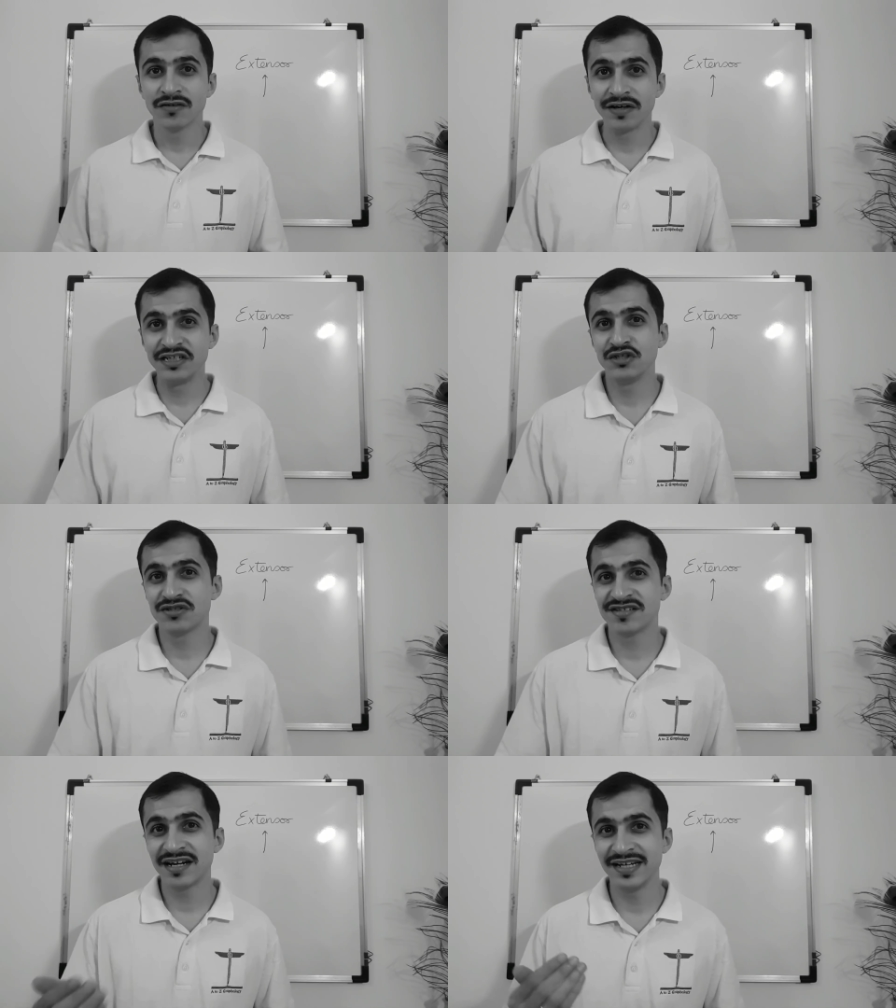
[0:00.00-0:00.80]
when you
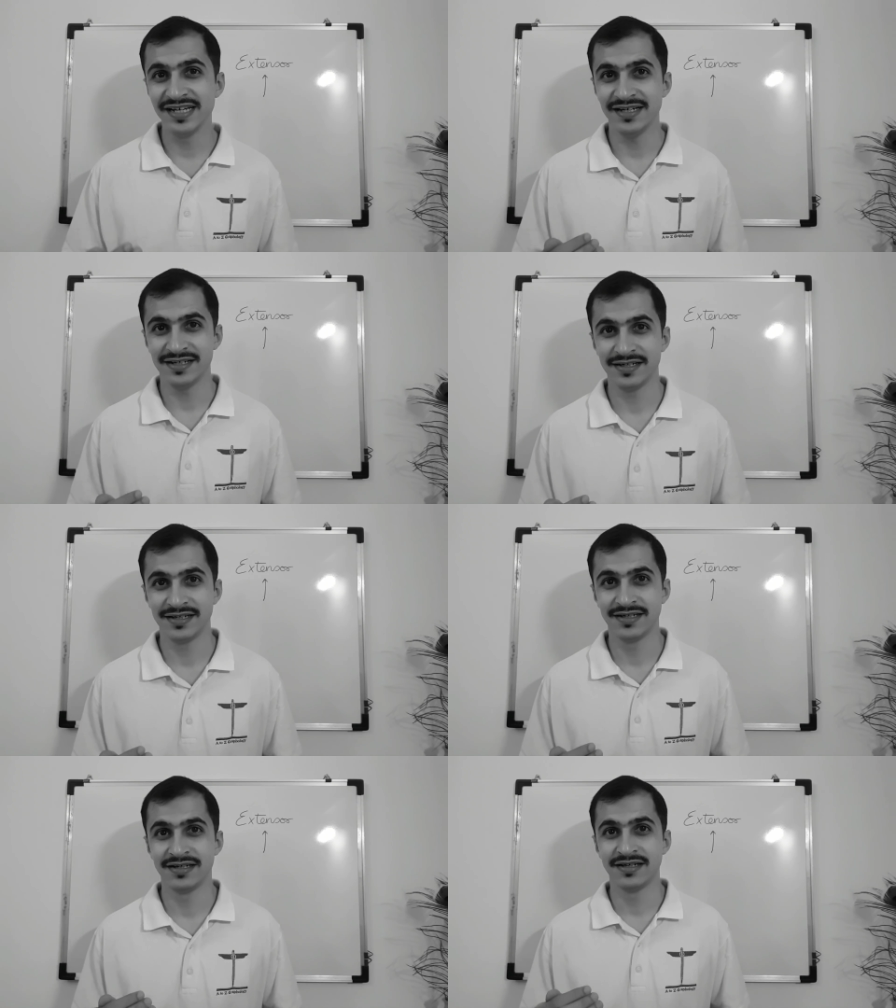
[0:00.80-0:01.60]
study,
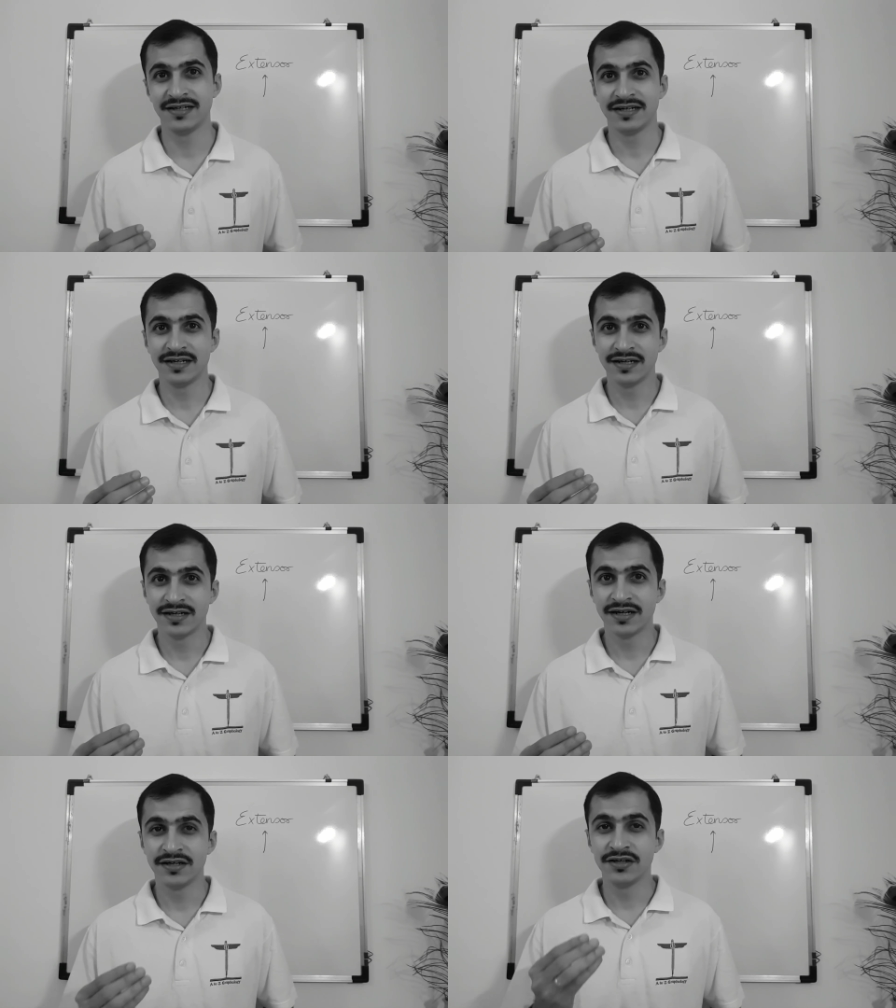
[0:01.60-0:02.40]

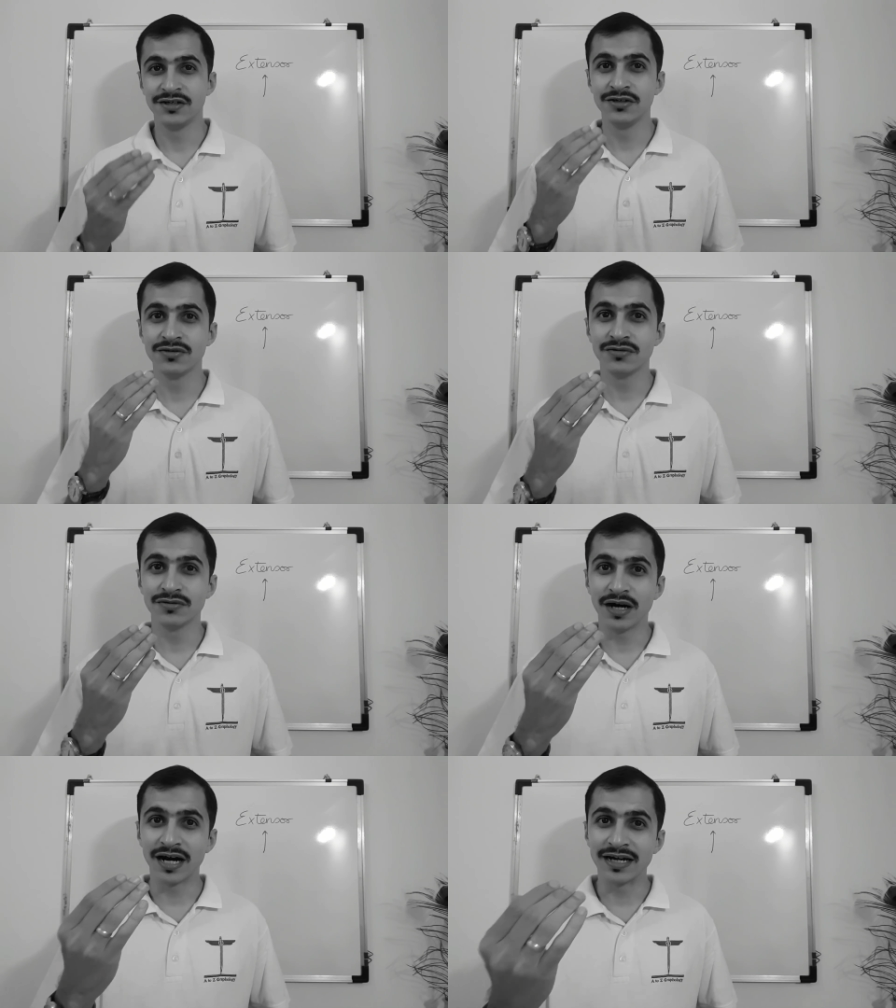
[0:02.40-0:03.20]

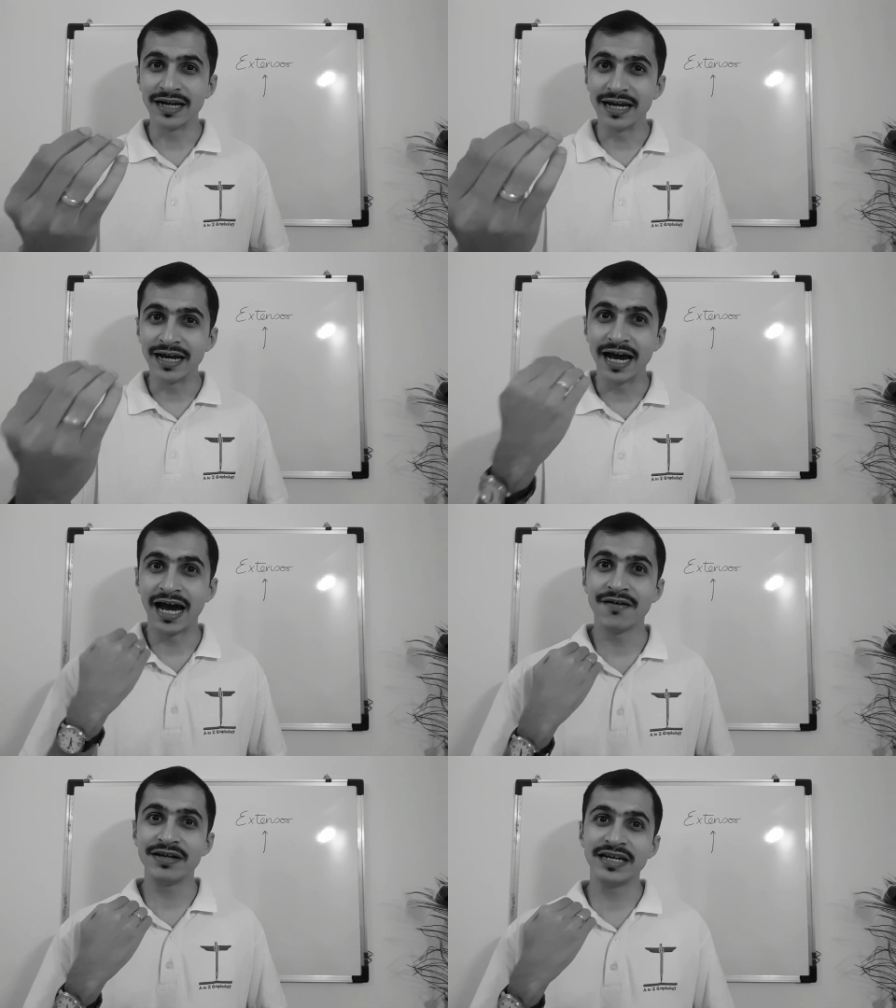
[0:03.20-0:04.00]
you are
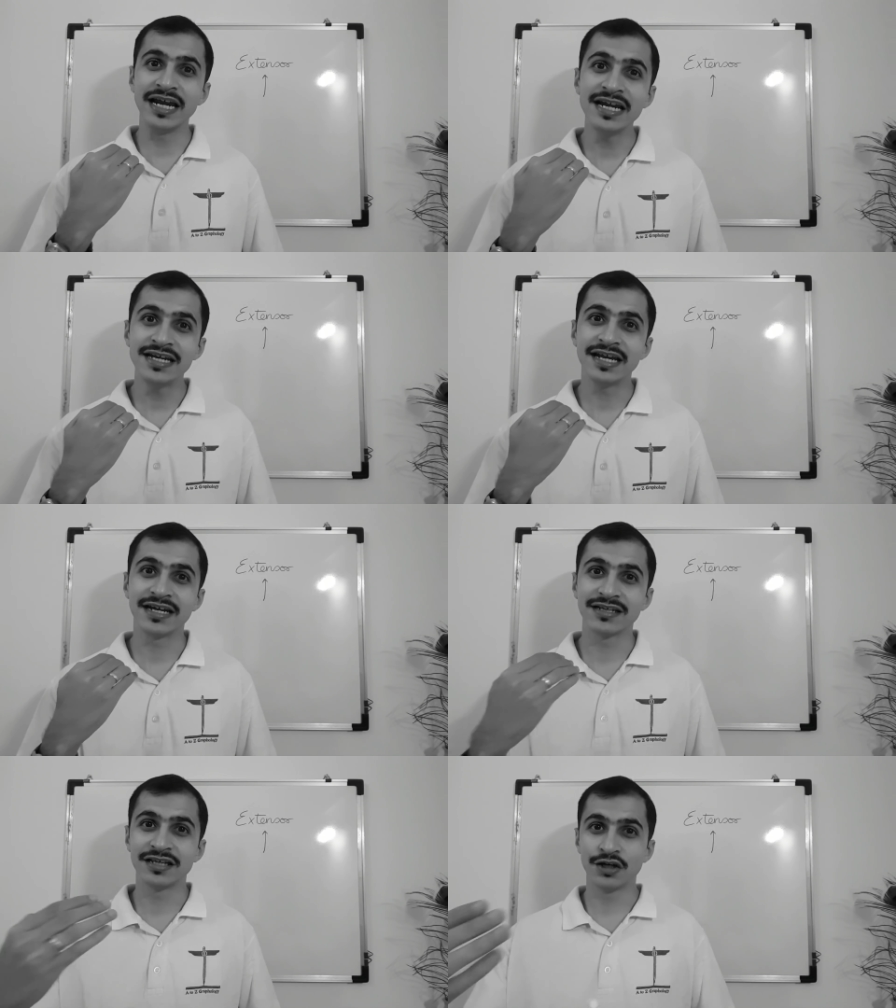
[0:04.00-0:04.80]
having an
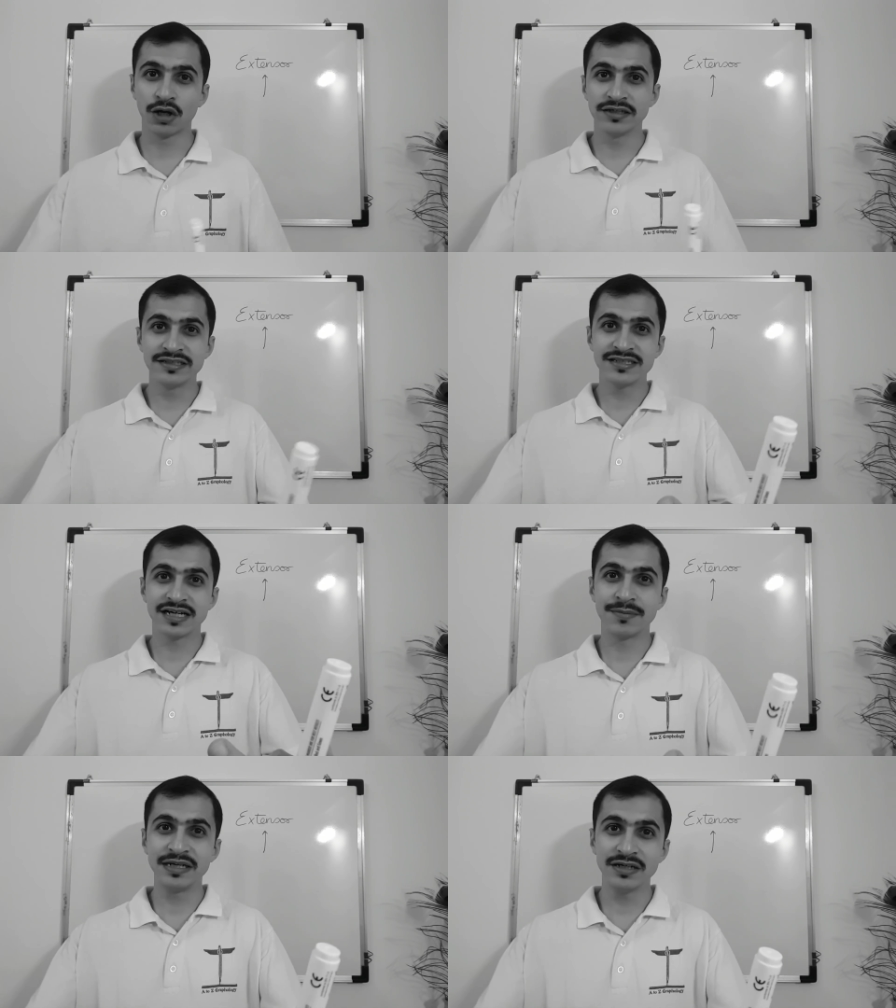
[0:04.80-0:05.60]
intake. The knowledge is
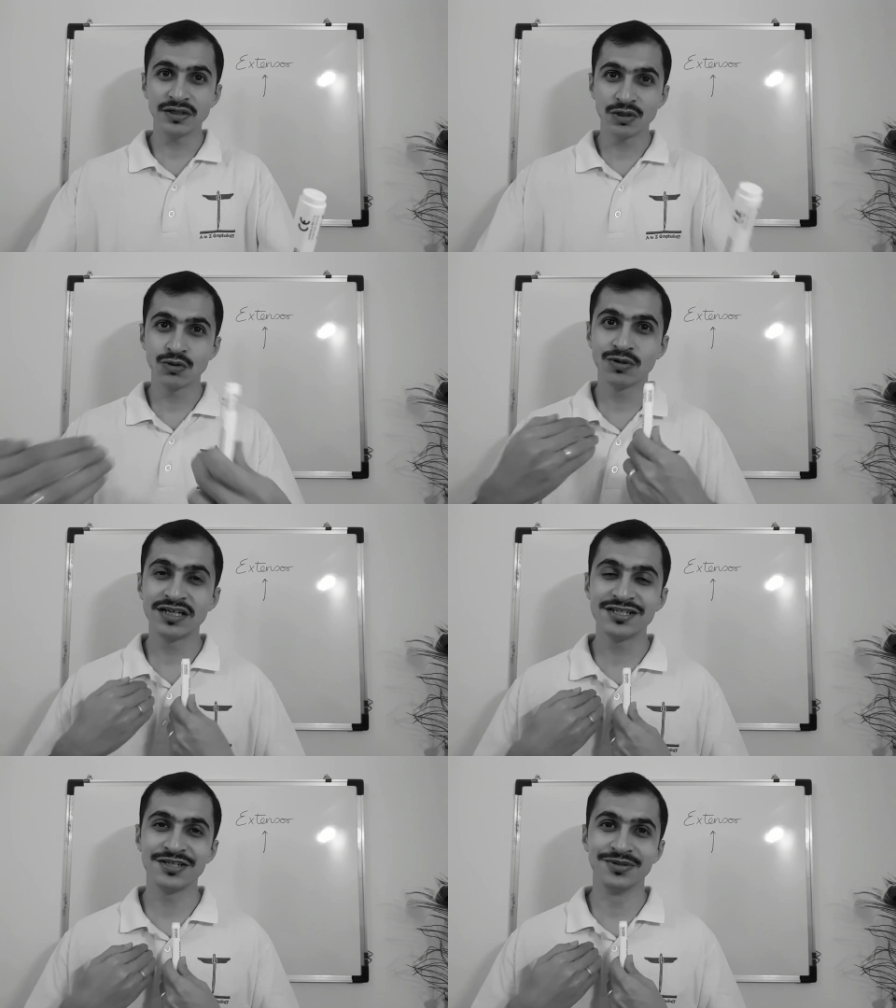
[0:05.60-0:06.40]
coming
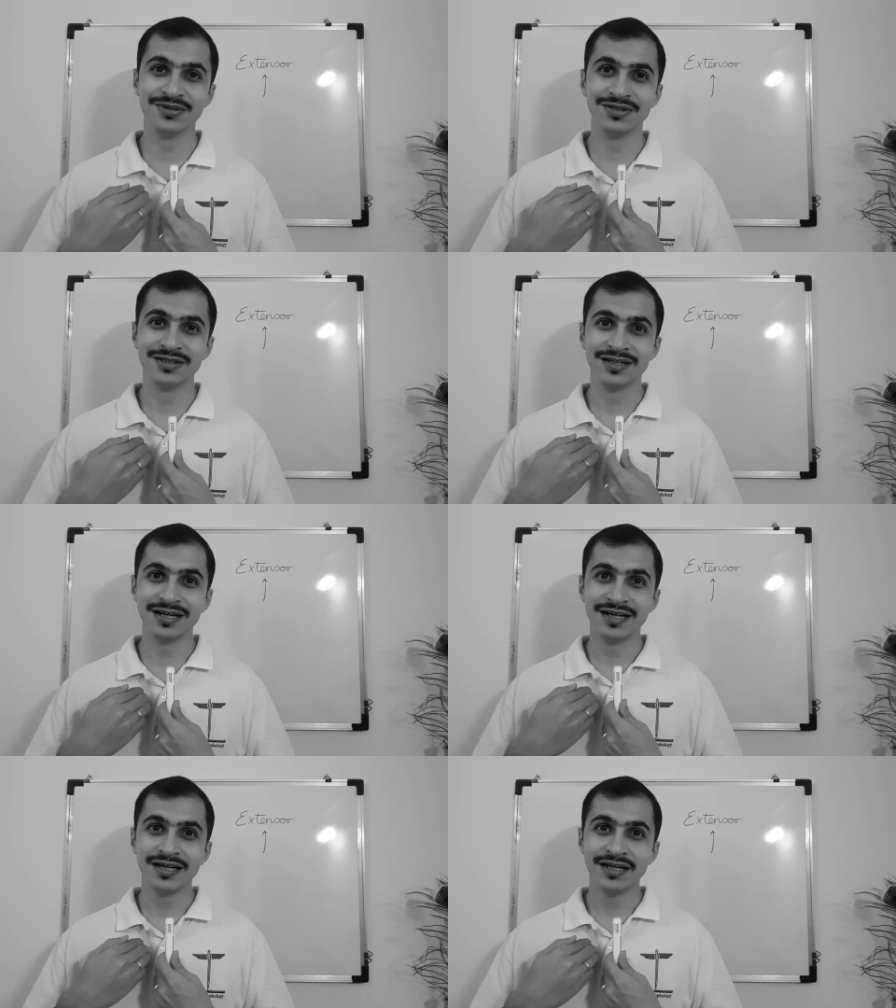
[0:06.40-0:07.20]
towards you.
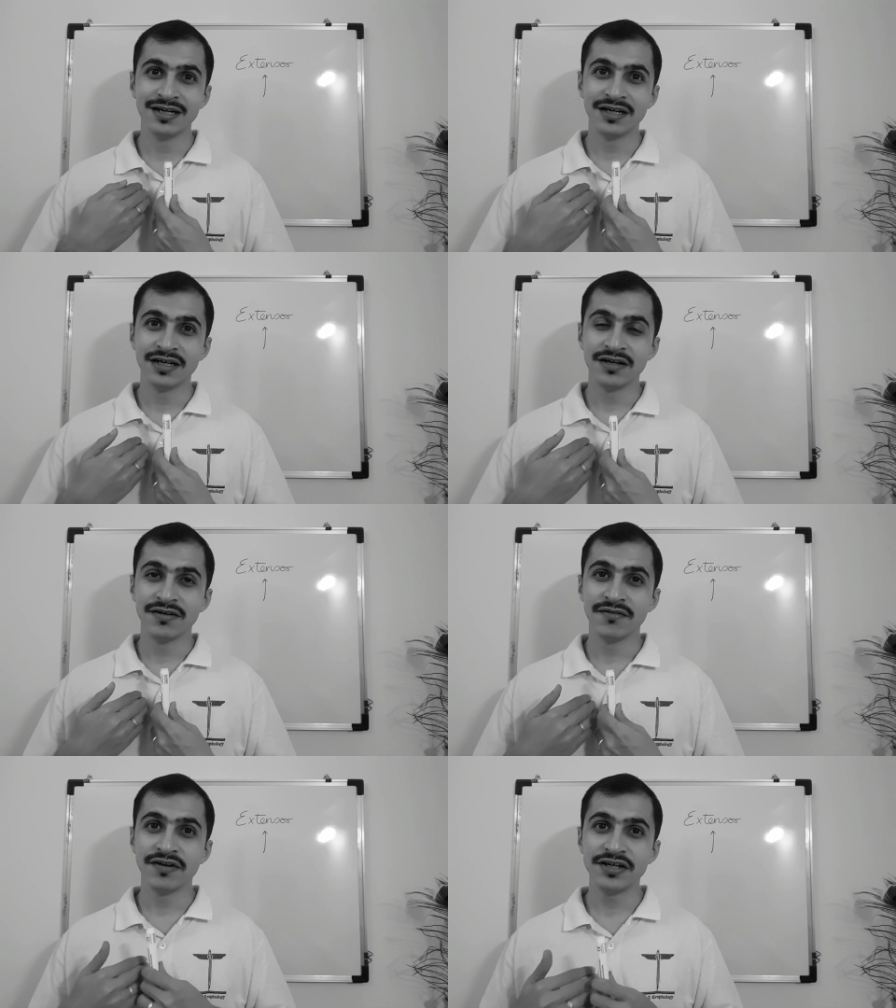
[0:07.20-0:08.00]

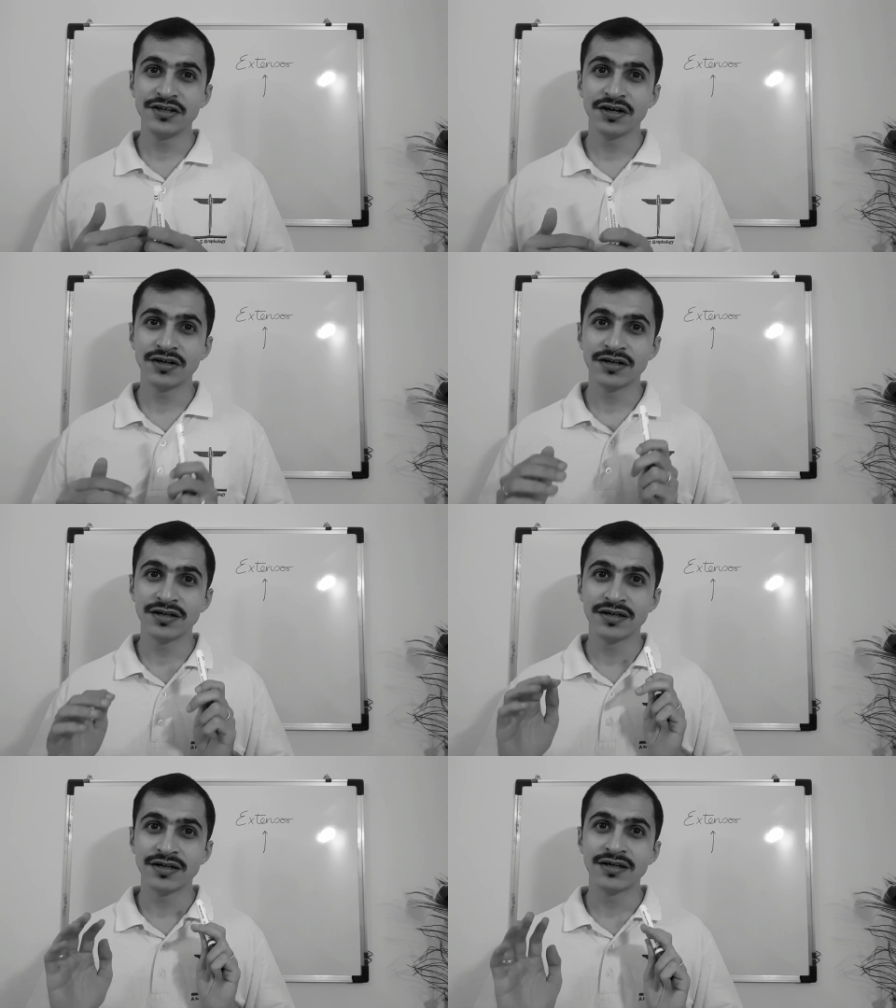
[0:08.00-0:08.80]
When you're